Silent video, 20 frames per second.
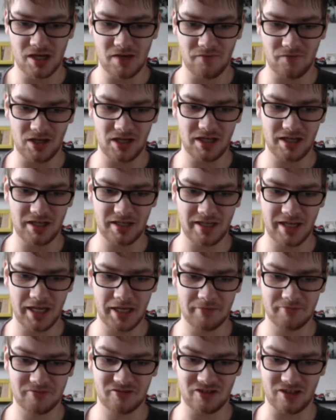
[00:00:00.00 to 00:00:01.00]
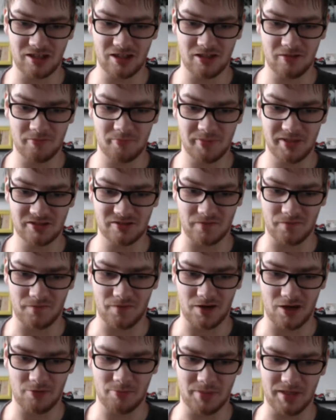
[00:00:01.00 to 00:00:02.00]
Fun and Games, A Little Piece of
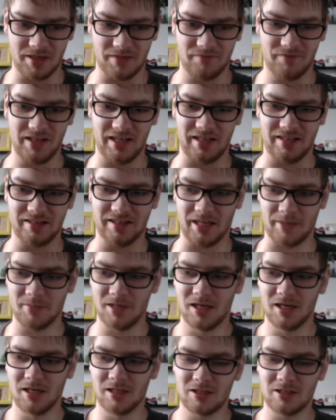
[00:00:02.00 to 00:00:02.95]
Home, and Feeding Time.